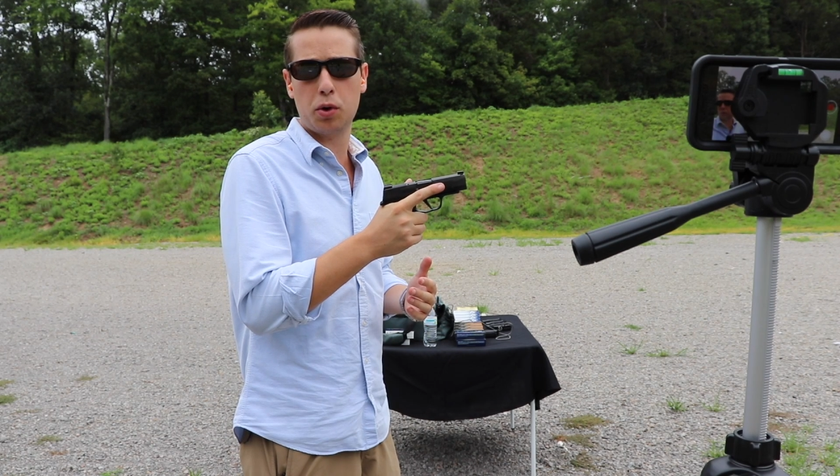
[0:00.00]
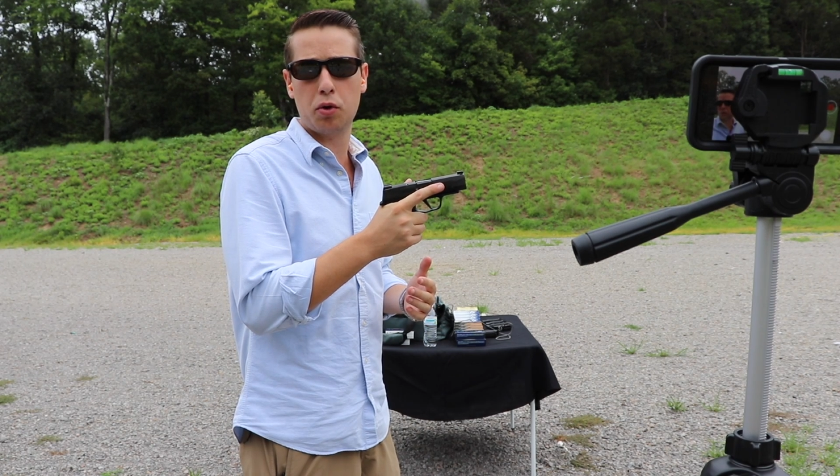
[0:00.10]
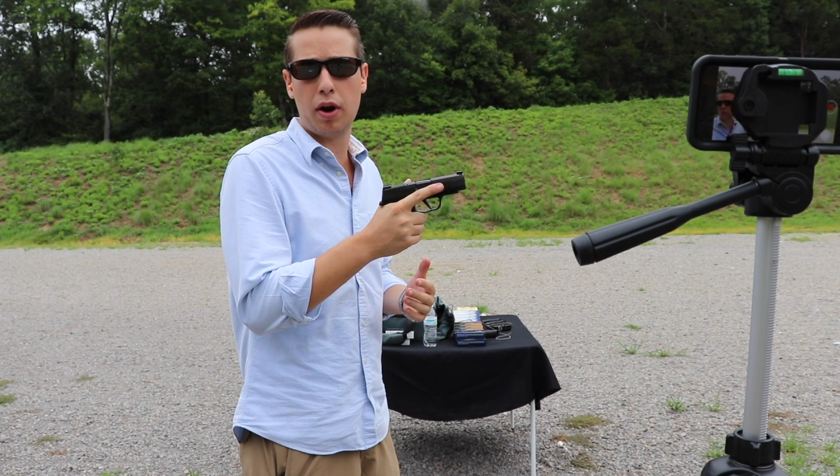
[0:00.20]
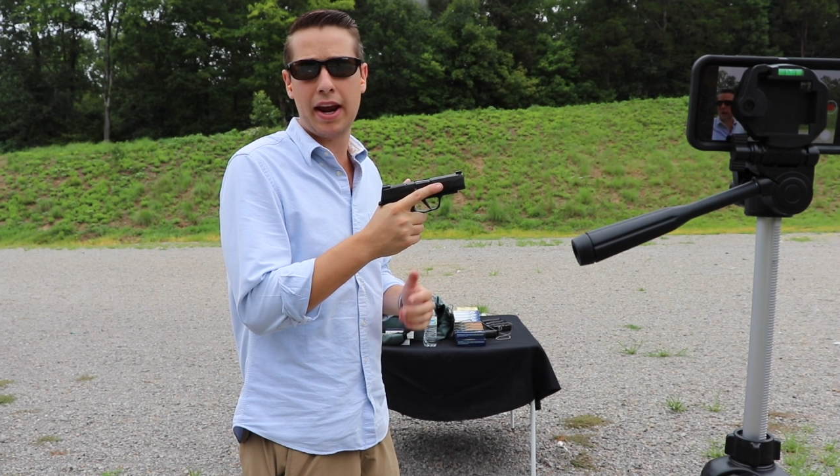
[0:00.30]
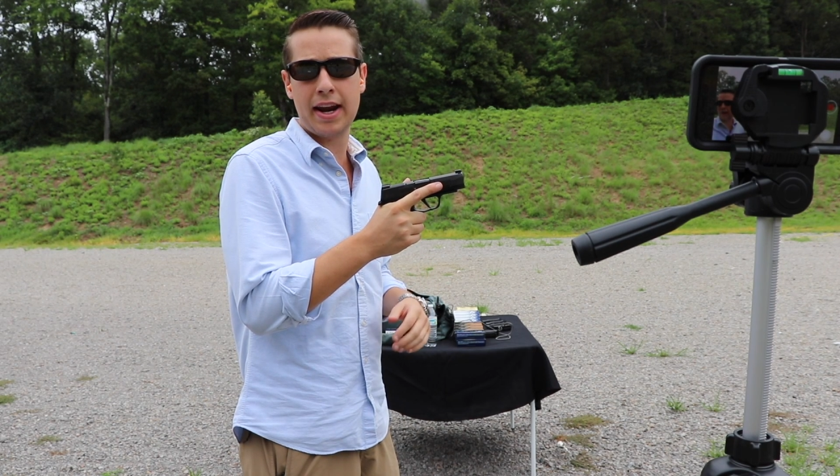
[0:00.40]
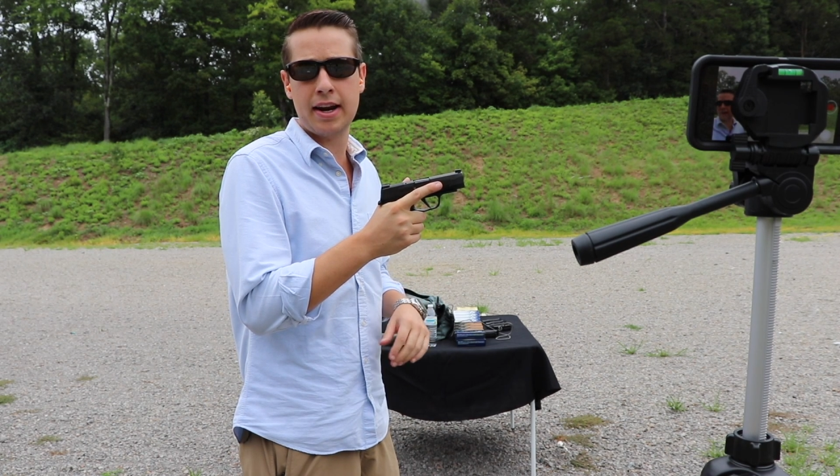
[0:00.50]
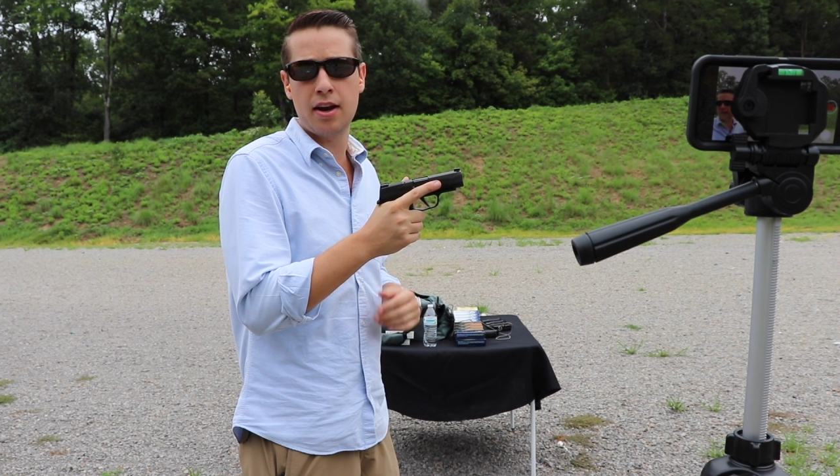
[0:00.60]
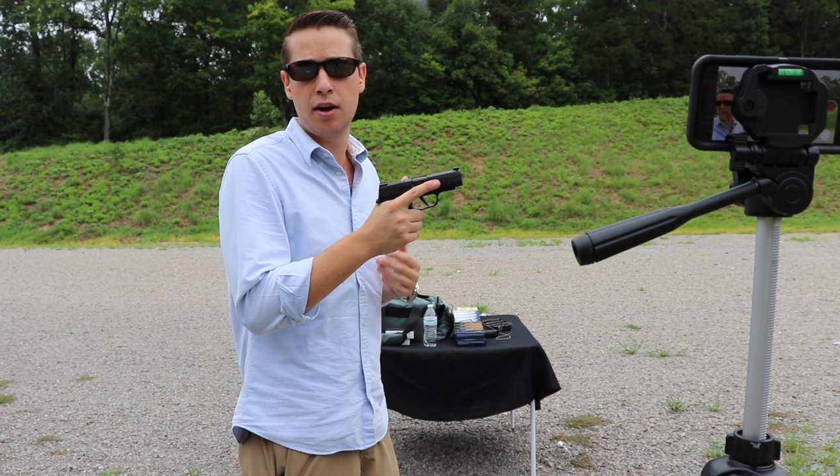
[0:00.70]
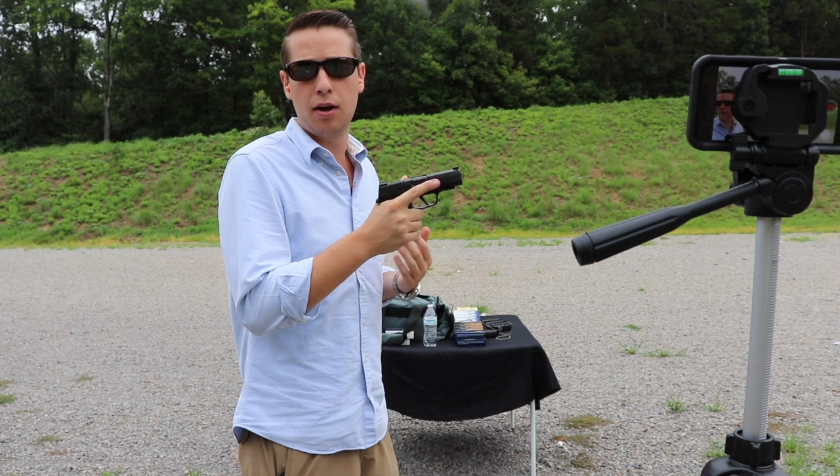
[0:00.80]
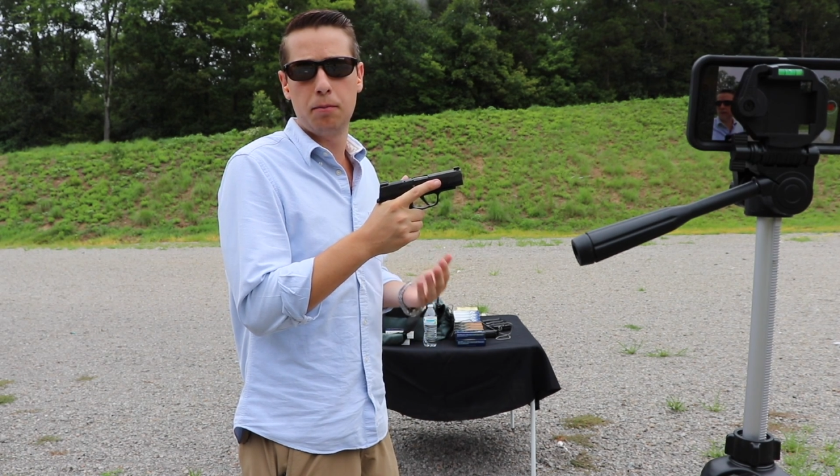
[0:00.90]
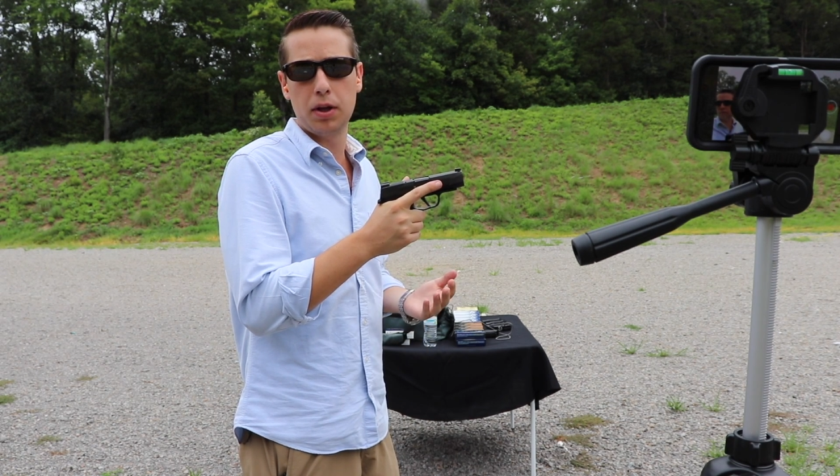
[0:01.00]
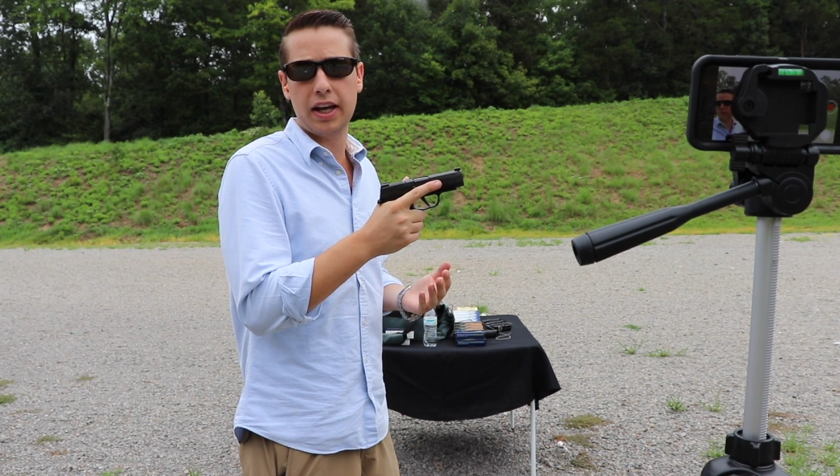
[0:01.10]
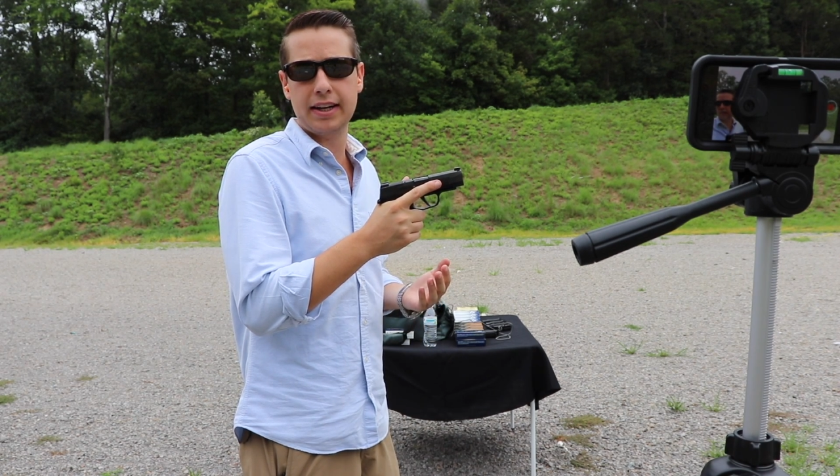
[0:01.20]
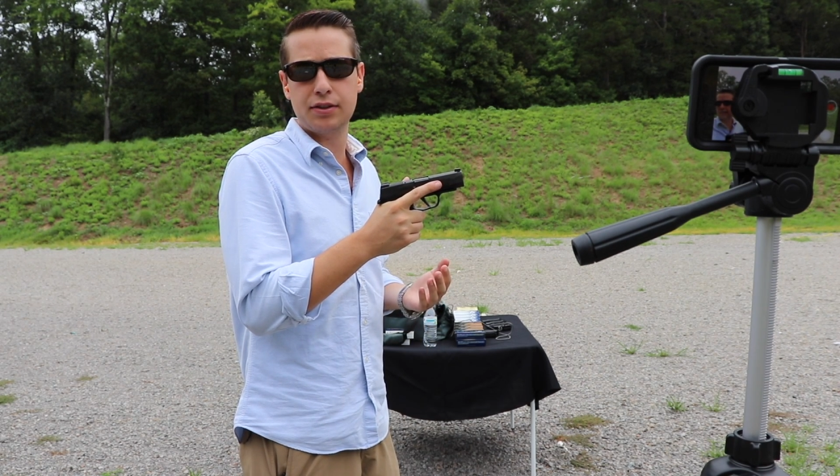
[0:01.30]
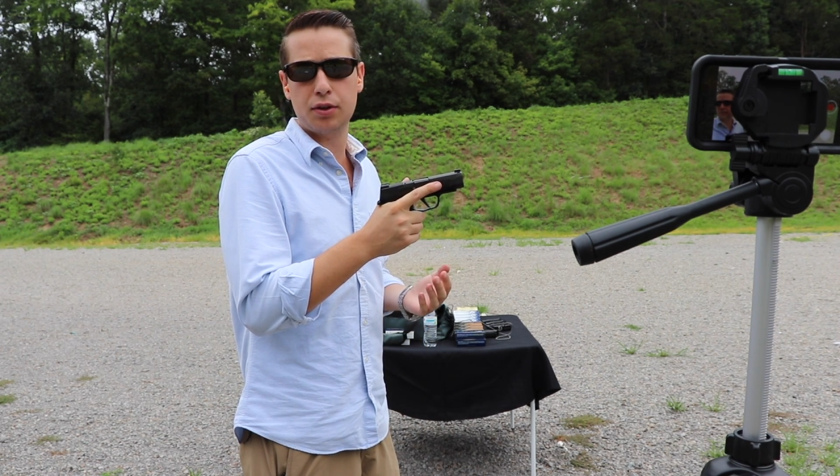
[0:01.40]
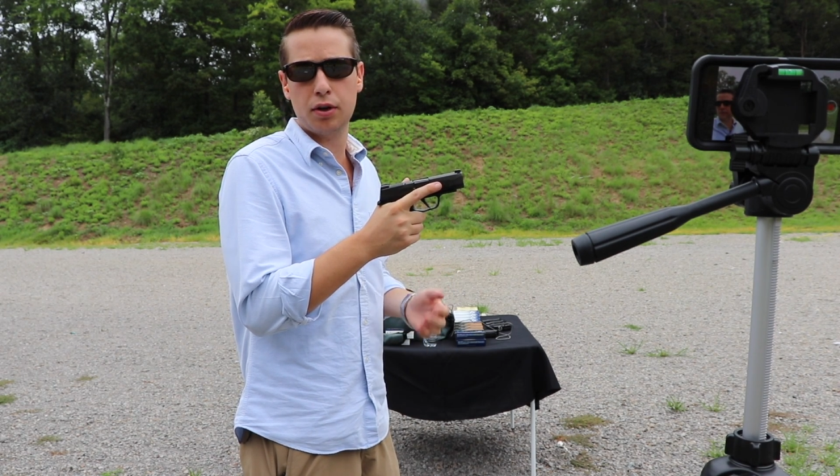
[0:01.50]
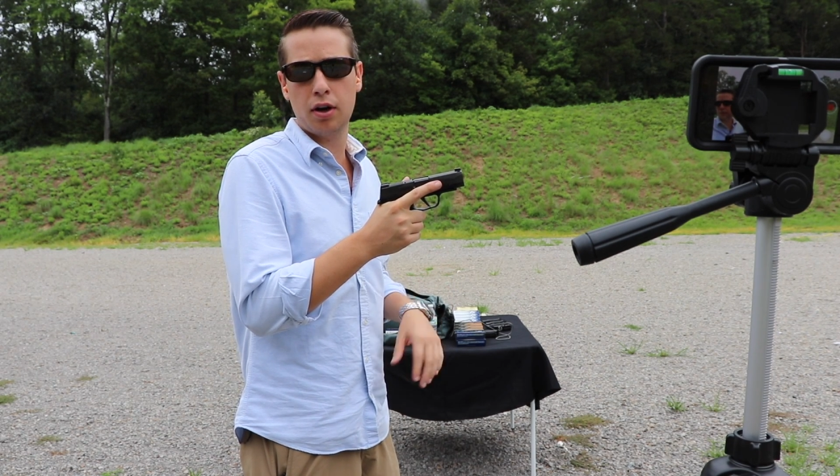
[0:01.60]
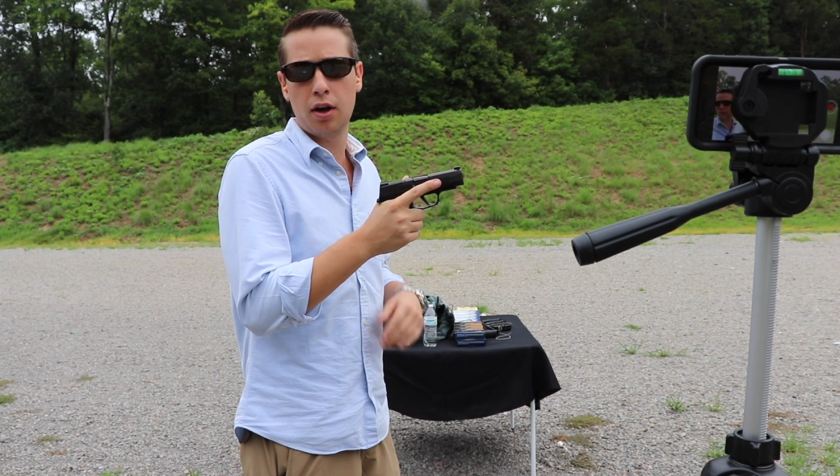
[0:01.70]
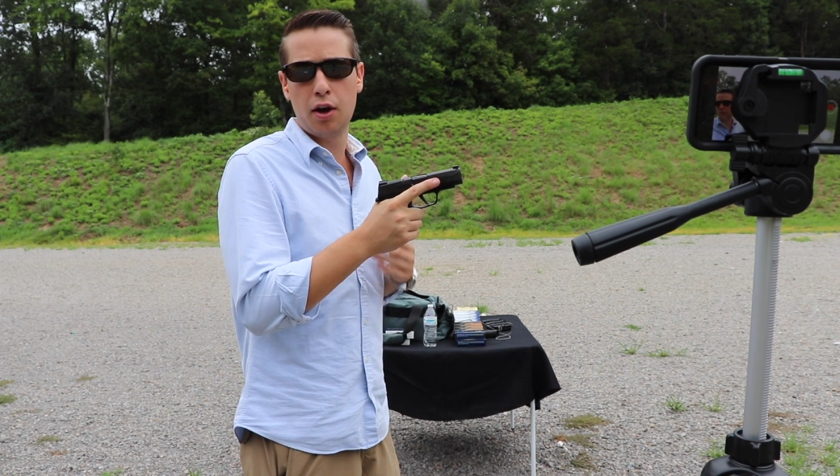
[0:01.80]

grain Blazer,